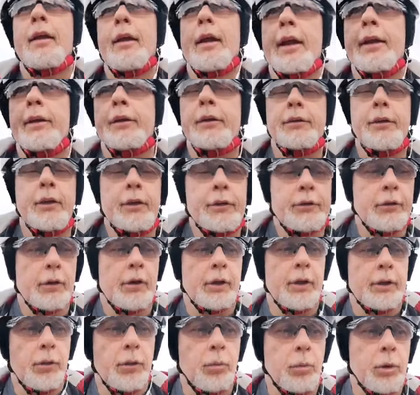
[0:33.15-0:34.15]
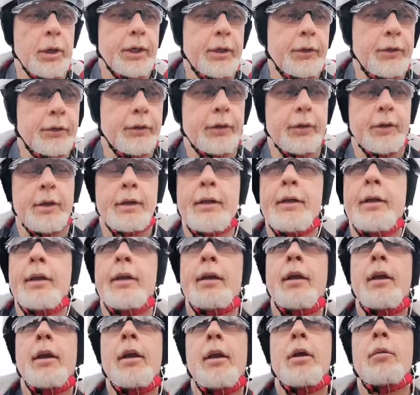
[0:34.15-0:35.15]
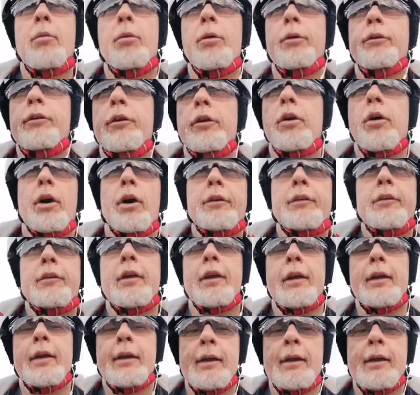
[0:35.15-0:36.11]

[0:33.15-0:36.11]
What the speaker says: and additionally the wind was not